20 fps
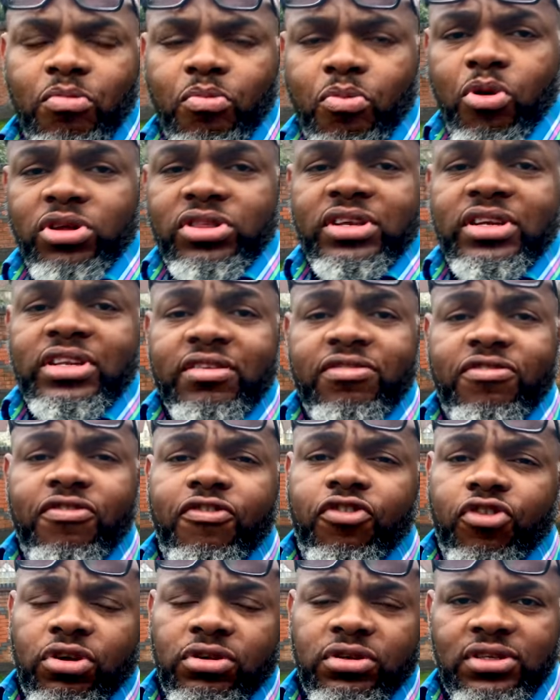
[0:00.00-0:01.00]
both in the
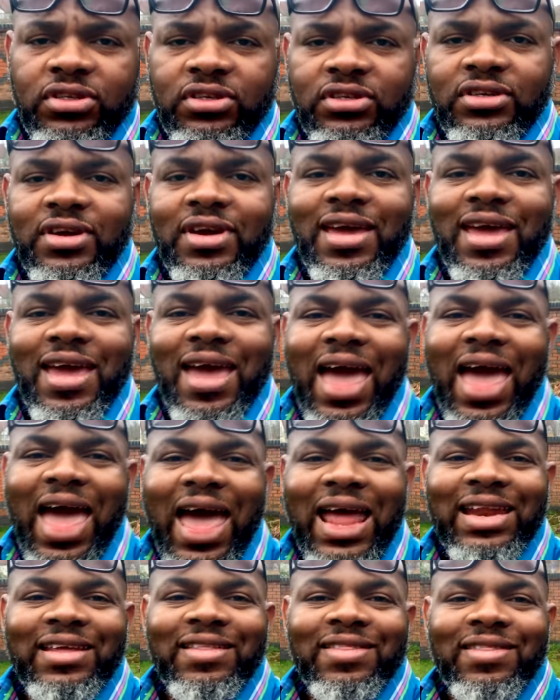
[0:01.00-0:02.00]
front
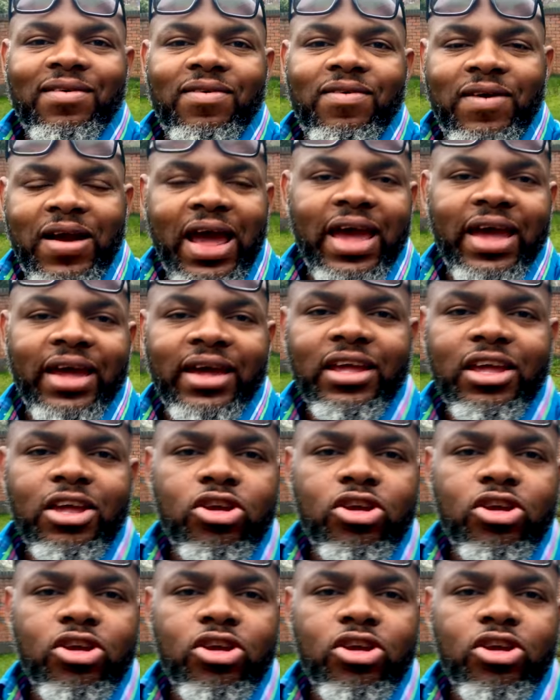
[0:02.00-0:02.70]
and in the rear,